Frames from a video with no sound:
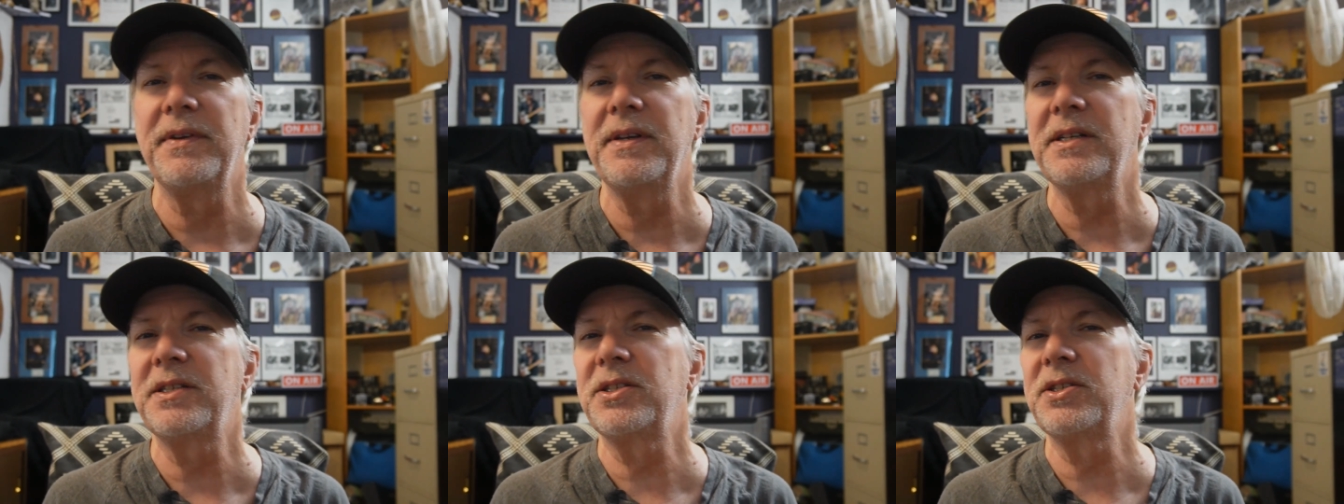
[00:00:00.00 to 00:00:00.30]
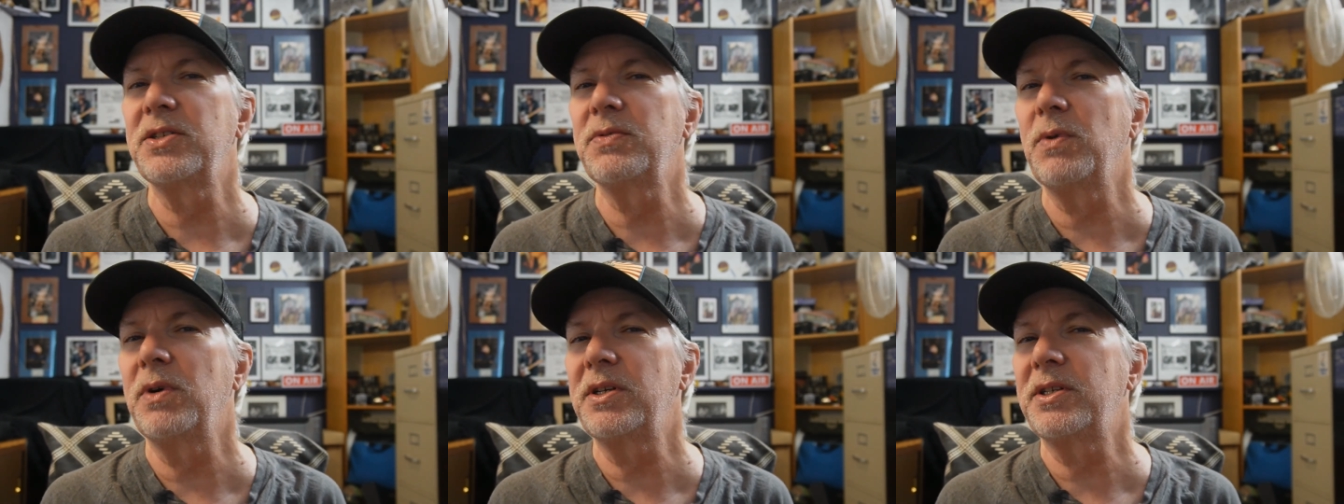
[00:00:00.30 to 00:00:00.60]
And this
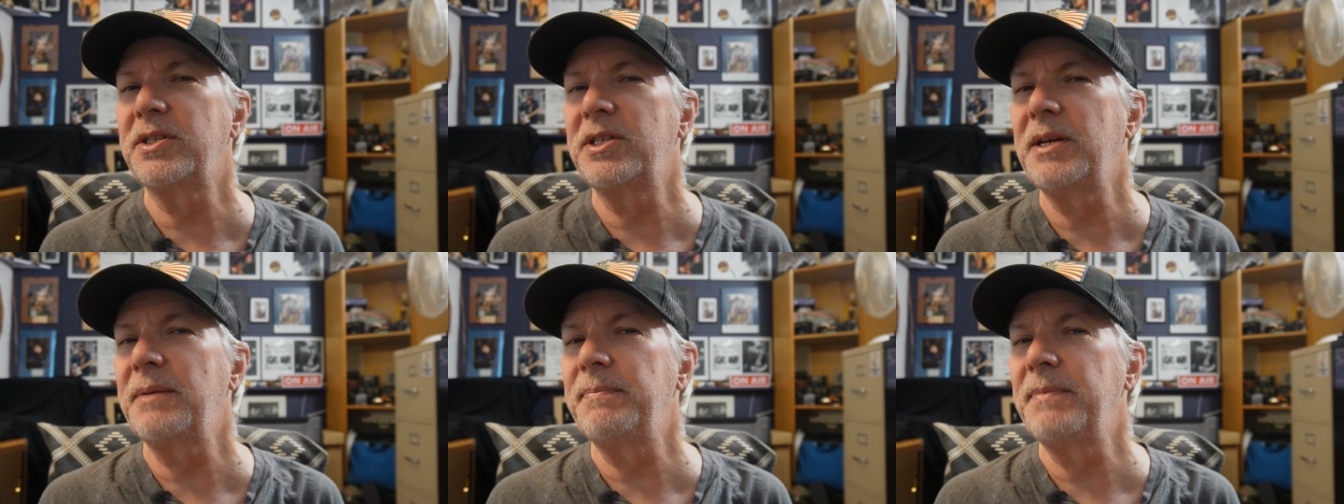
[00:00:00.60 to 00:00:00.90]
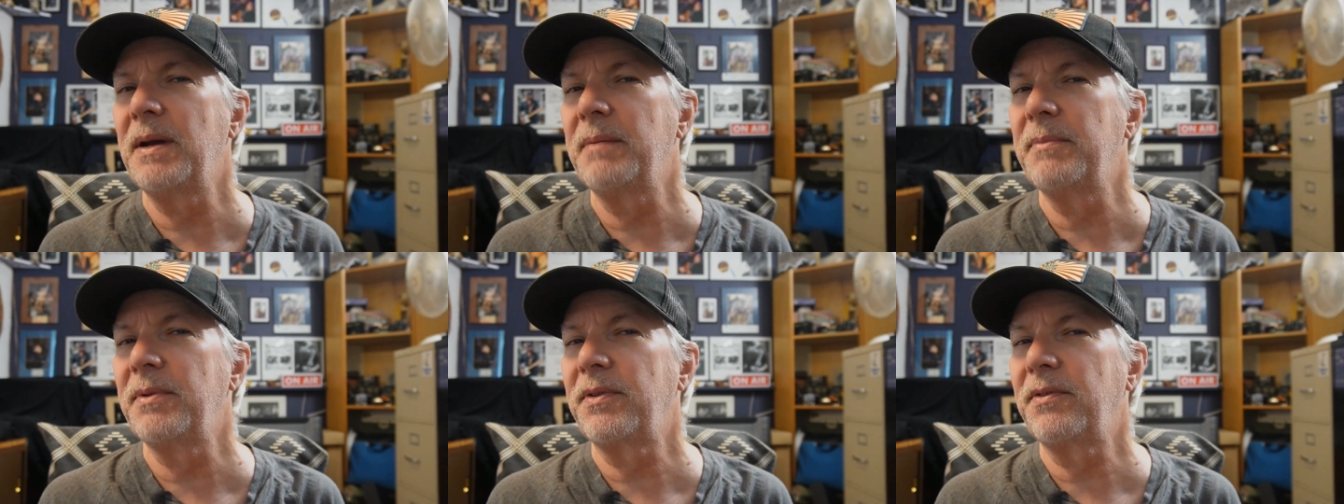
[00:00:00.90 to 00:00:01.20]
is what tip
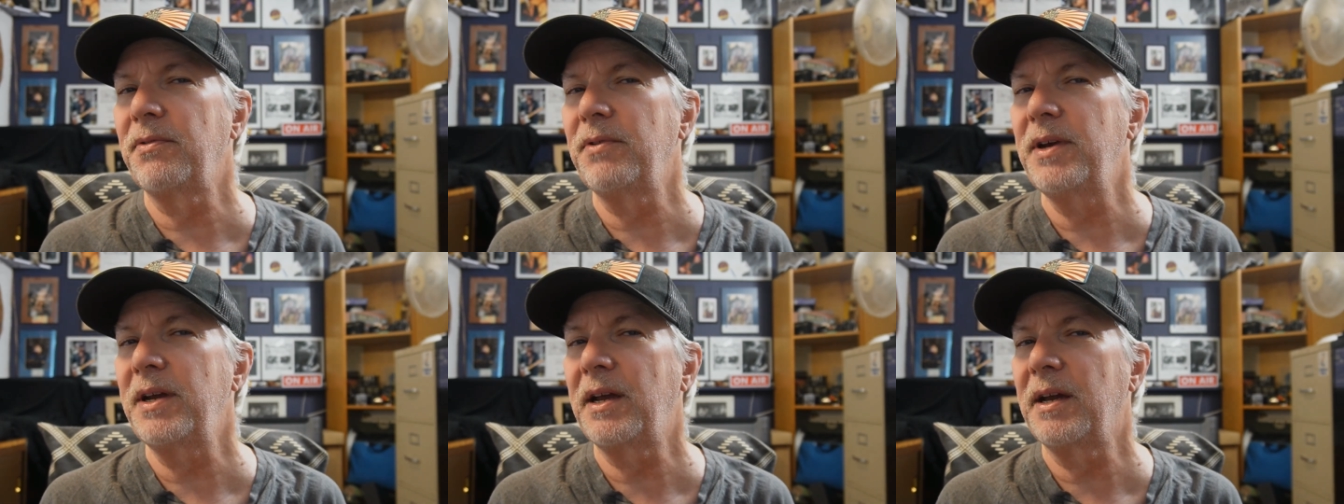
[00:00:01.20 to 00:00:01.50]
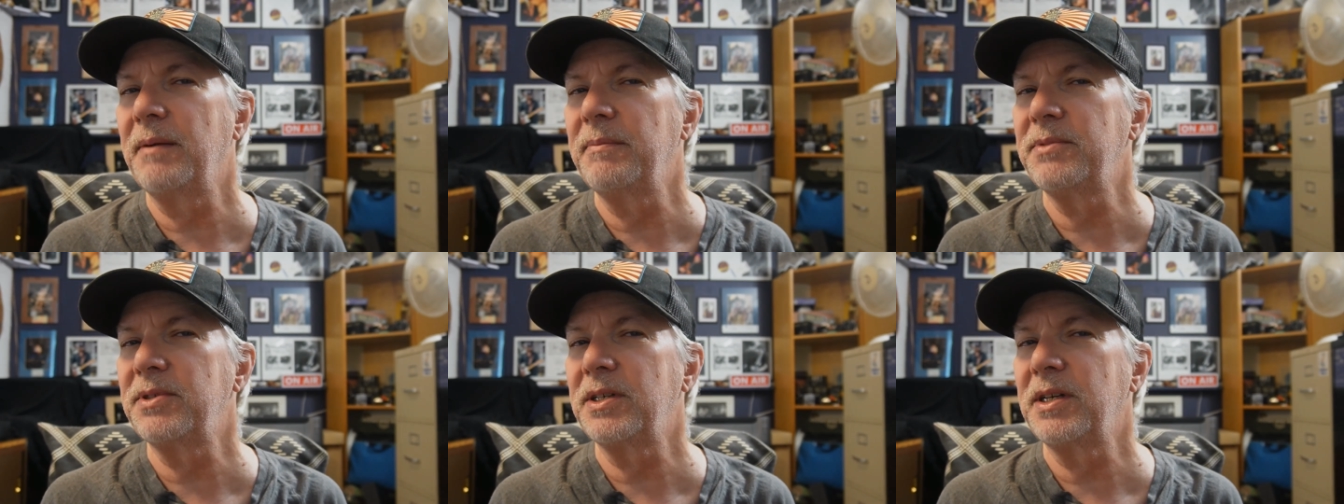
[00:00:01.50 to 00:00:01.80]
number 3
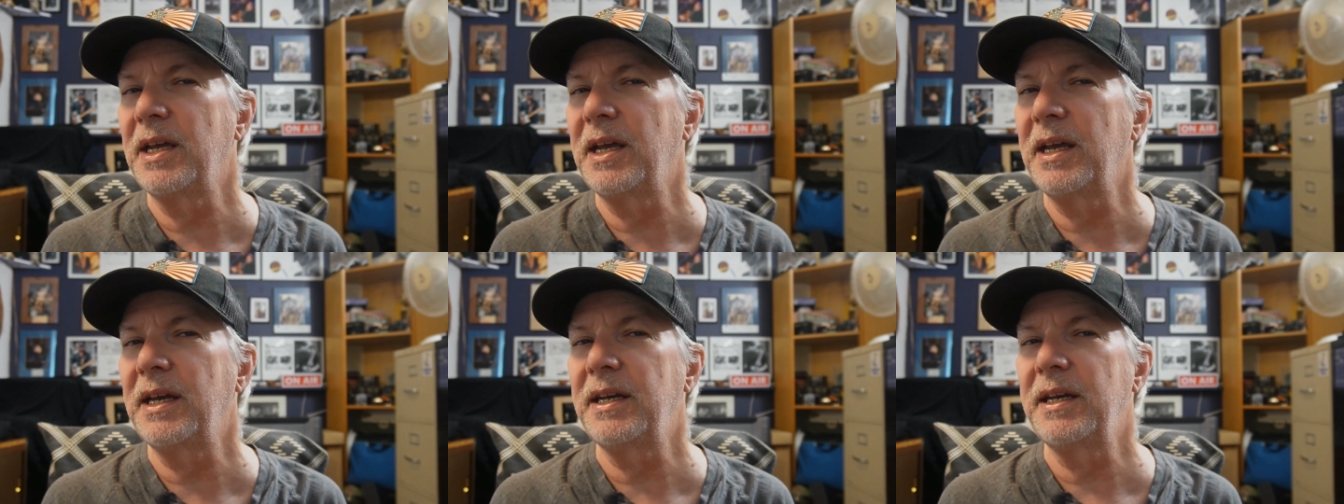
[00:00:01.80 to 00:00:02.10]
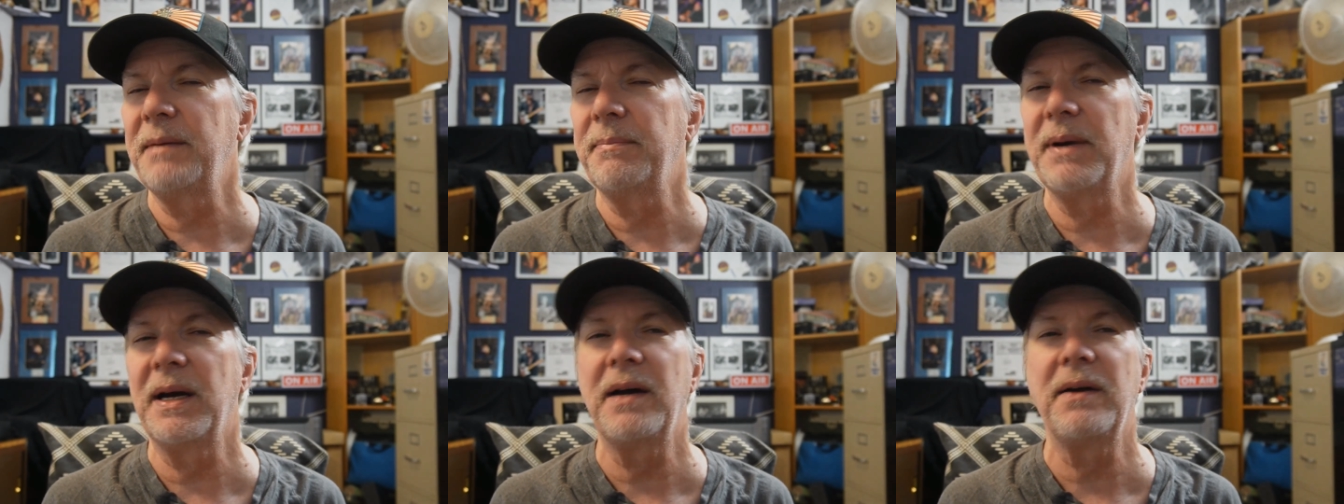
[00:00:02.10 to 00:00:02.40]
comes in
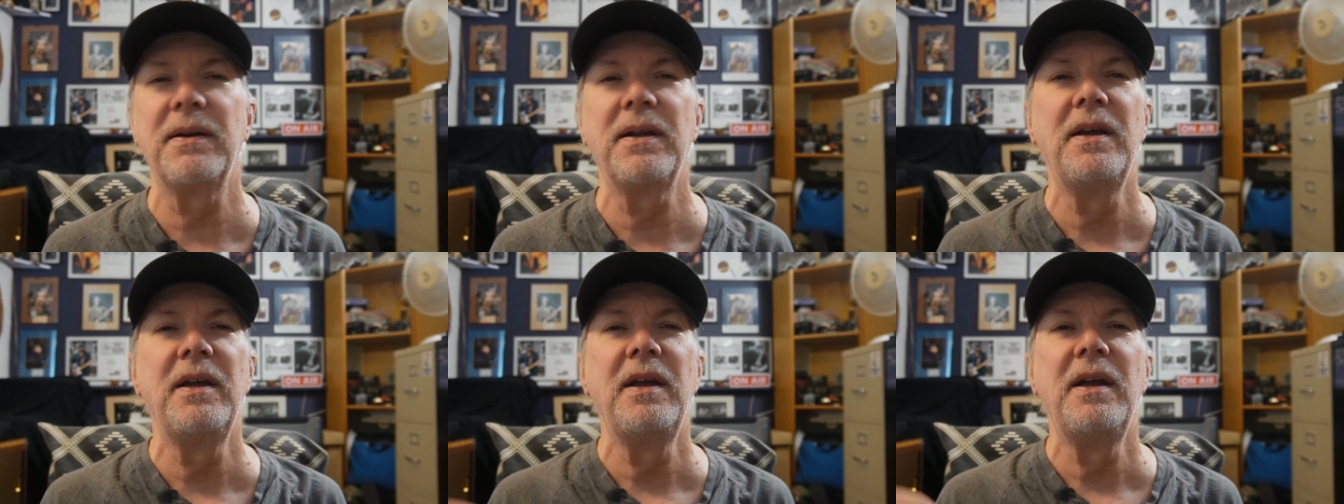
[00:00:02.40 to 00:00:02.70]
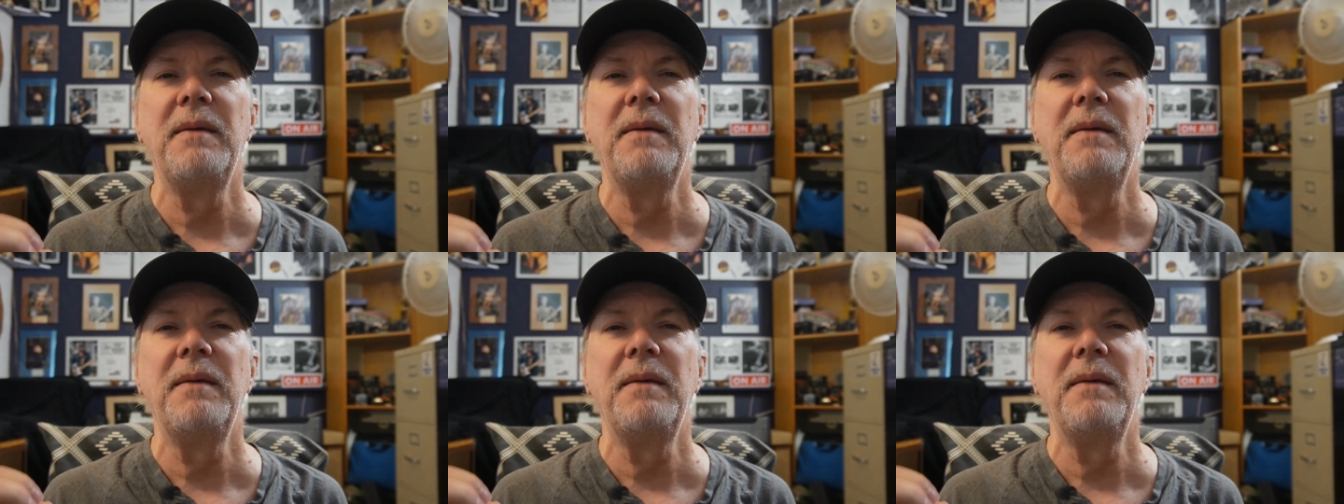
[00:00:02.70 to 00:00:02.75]
handy about,